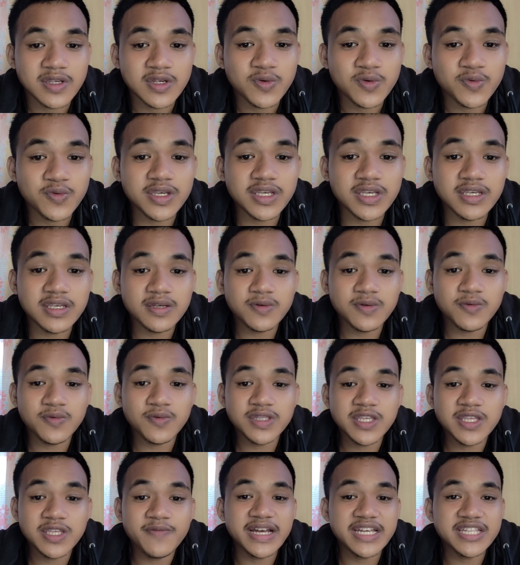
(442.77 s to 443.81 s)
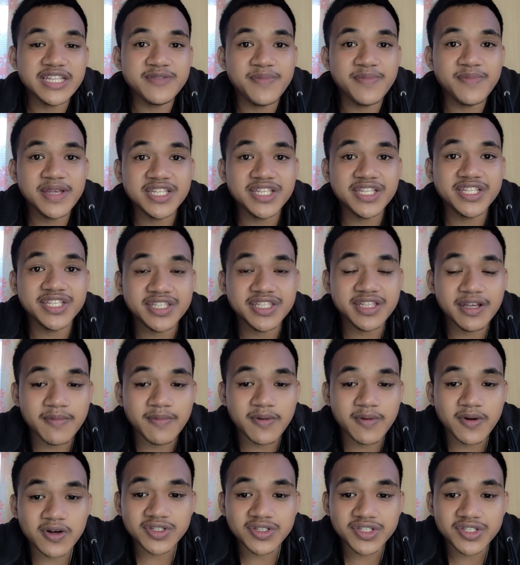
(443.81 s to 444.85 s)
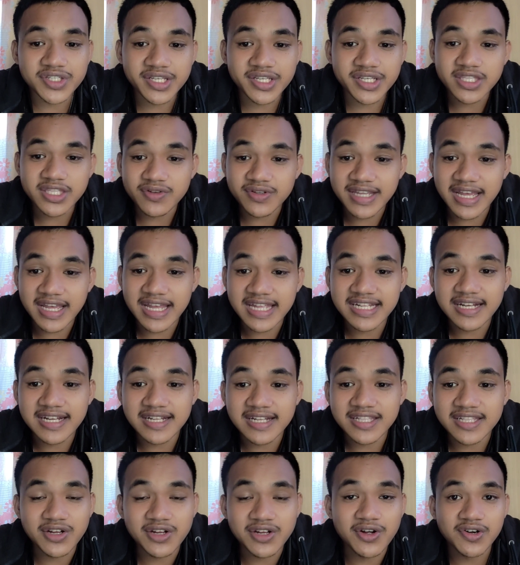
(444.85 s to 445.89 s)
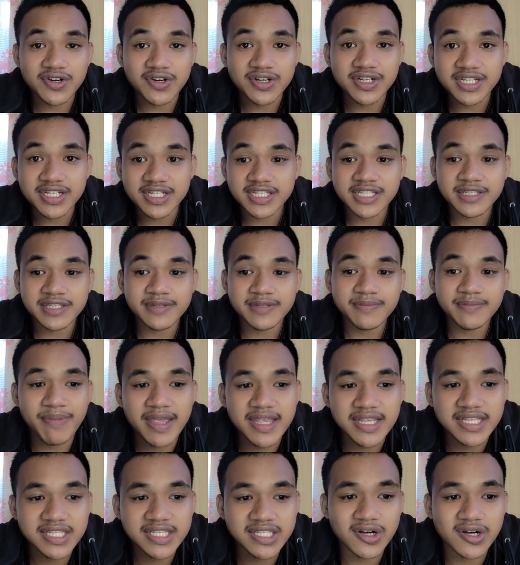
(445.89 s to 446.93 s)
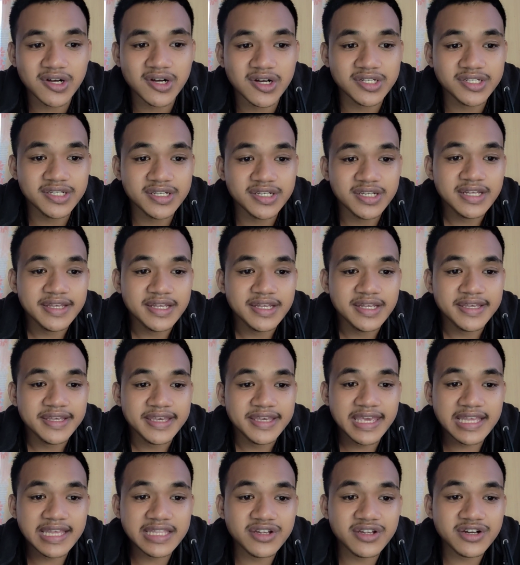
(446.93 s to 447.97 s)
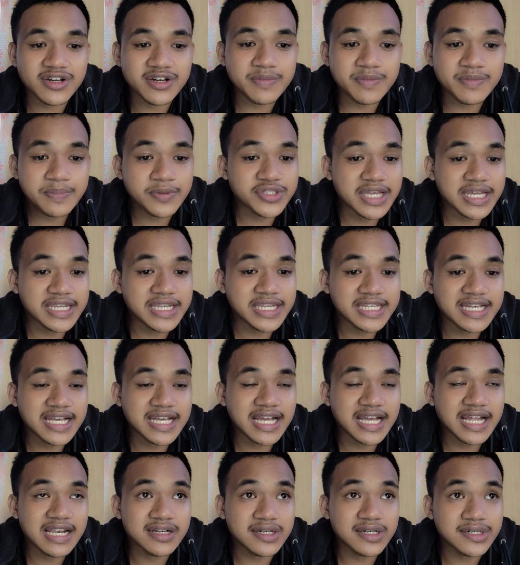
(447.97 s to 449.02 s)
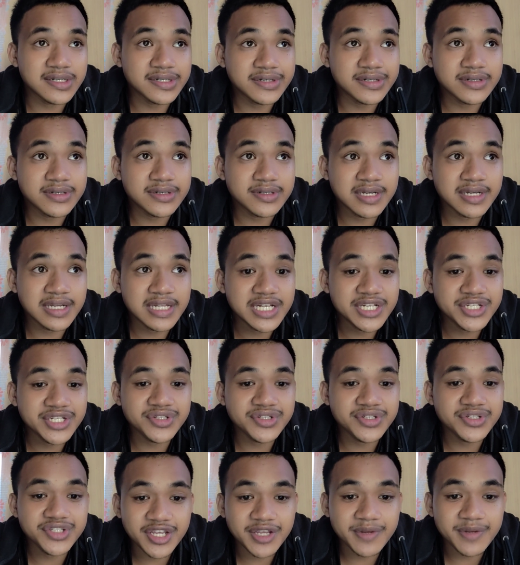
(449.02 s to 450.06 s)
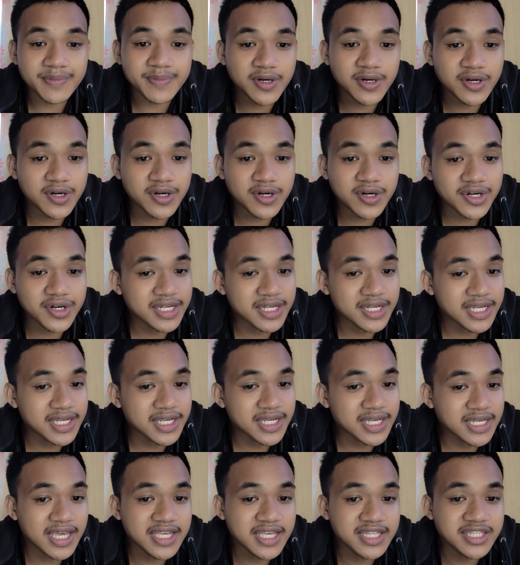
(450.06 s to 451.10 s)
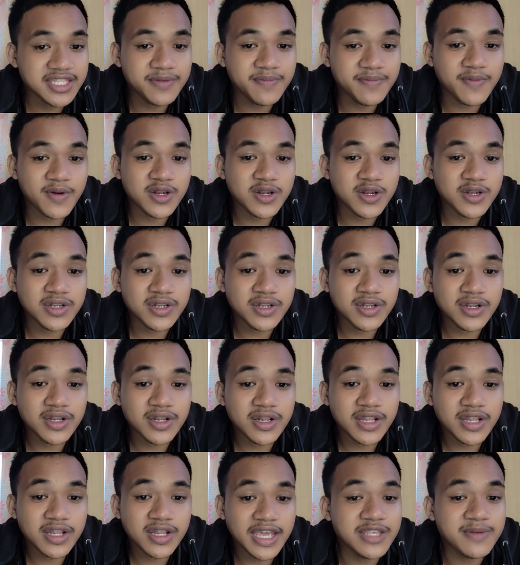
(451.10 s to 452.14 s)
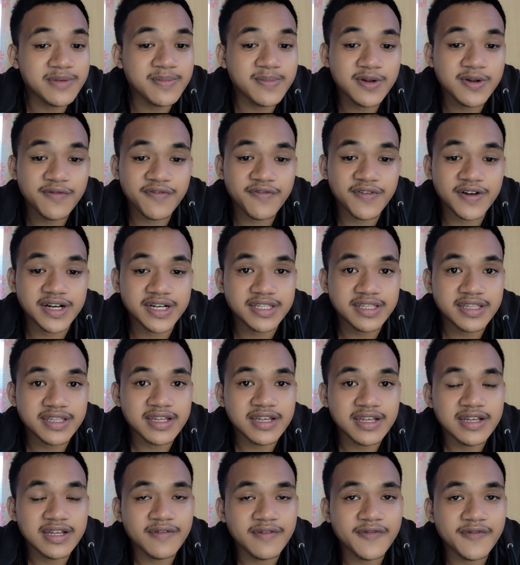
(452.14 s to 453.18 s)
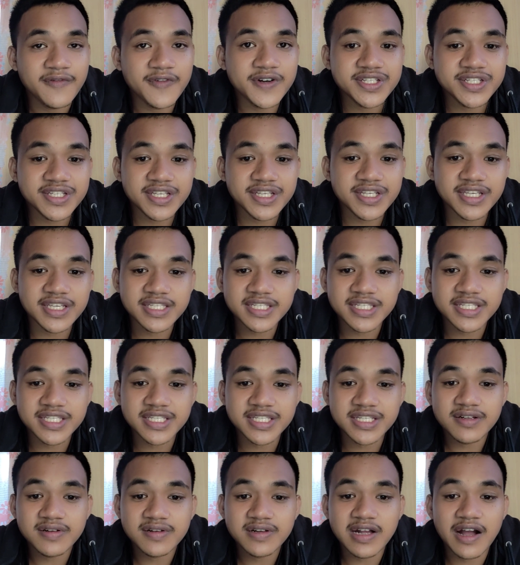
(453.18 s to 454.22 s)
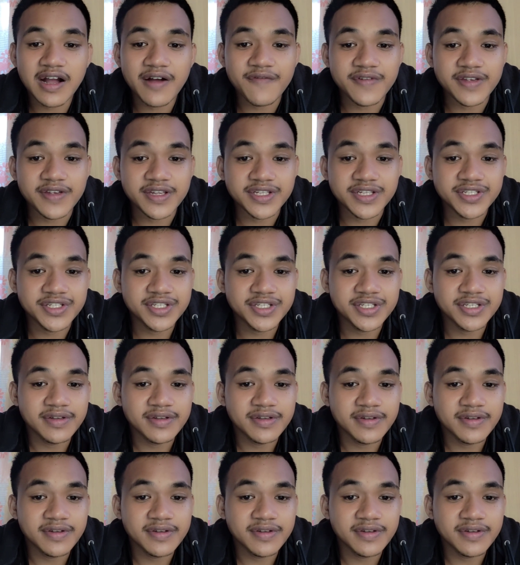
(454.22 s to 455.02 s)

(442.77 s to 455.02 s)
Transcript: We divide vegetables into 9 categories based on either botanical relationship or edible part. First is cabbage.